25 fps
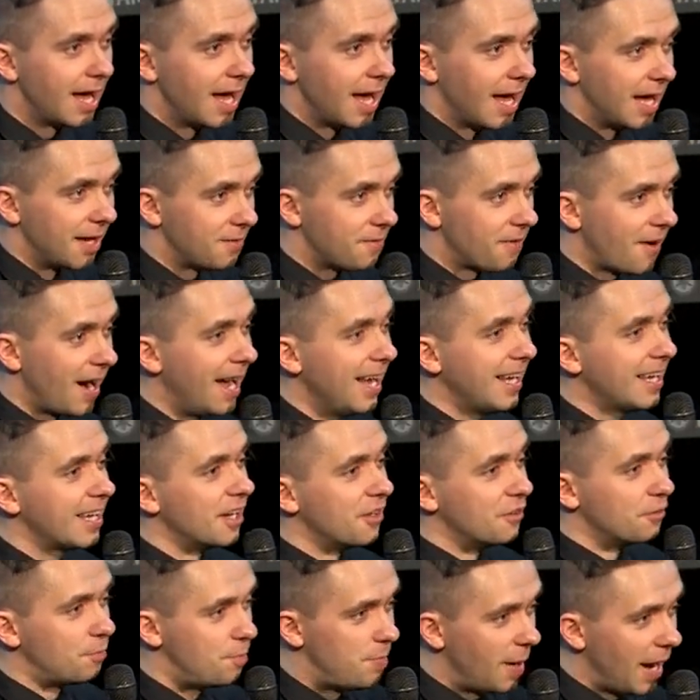If I
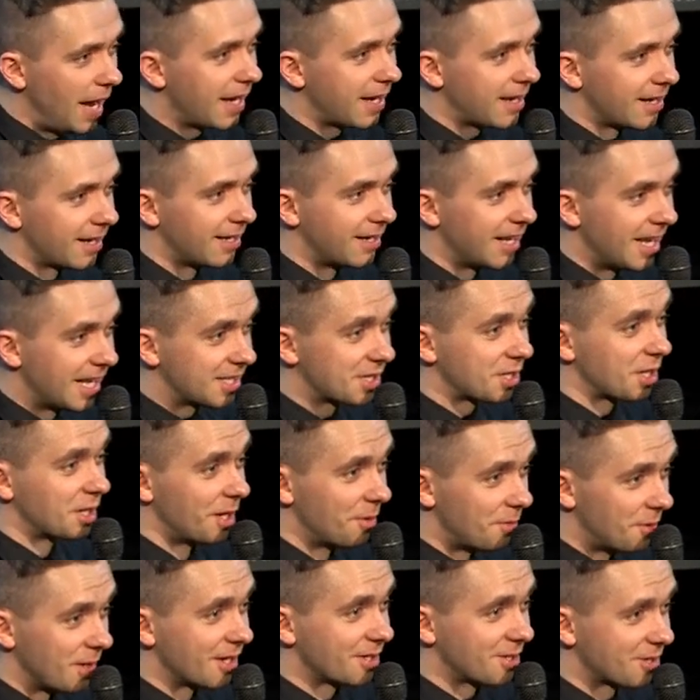give bacon, it's gonna
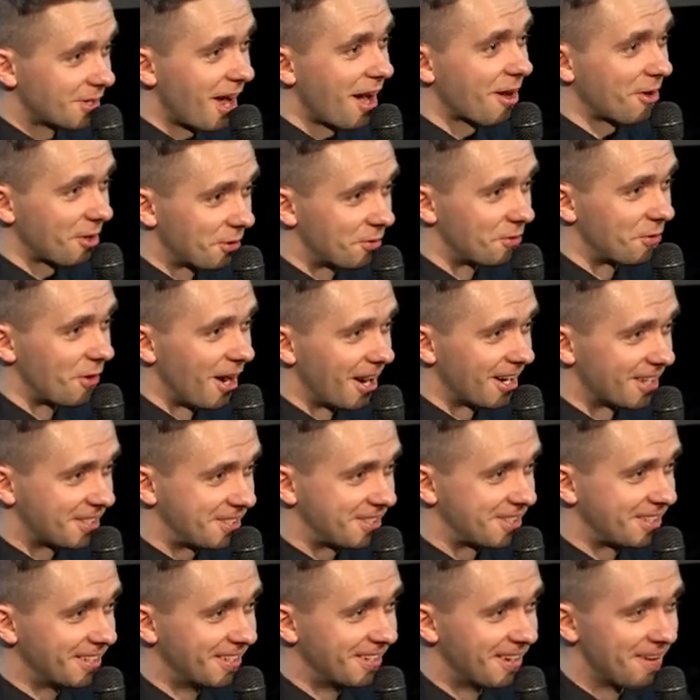be a sacrifice.